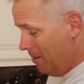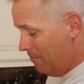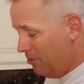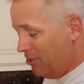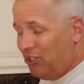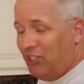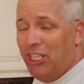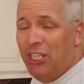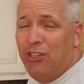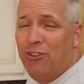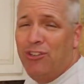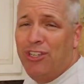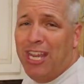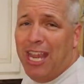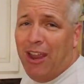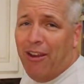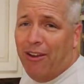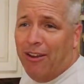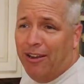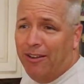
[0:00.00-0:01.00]
But
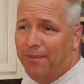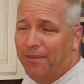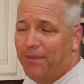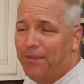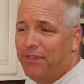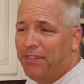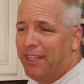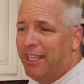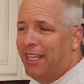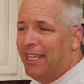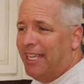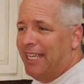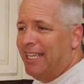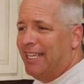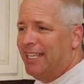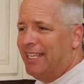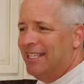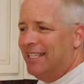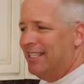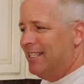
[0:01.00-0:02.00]
ciguatera
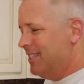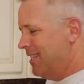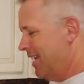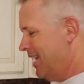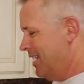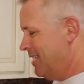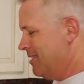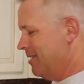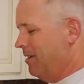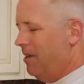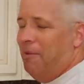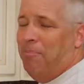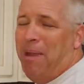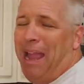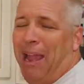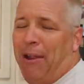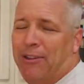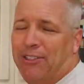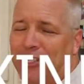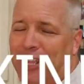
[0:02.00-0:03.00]
is, I guess, a
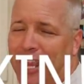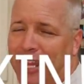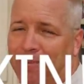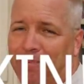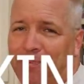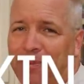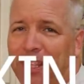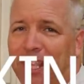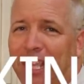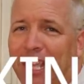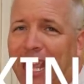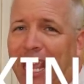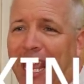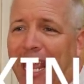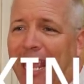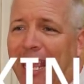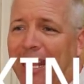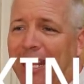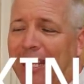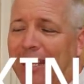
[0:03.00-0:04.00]
parasite,
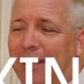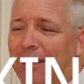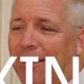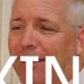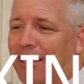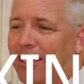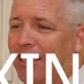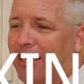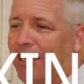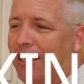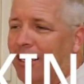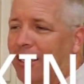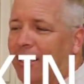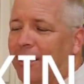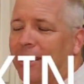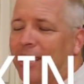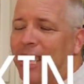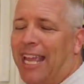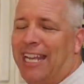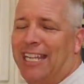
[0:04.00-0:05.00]
and
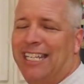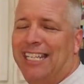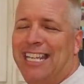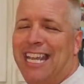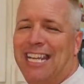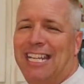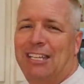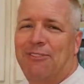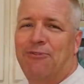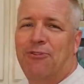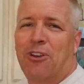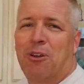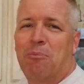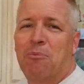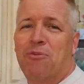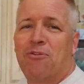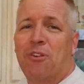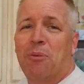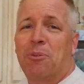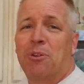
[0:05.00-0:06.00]
you get it
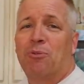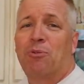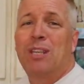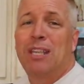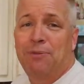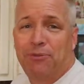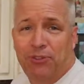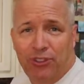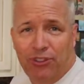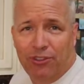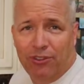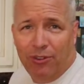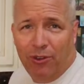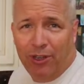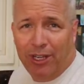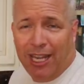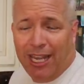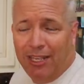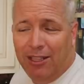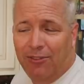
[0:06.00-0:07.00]
from the reefs,
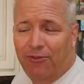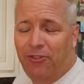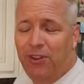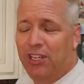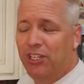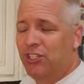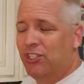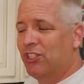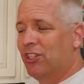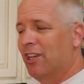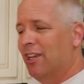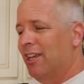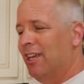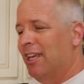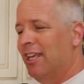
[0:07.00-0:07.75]
okay? And the fish,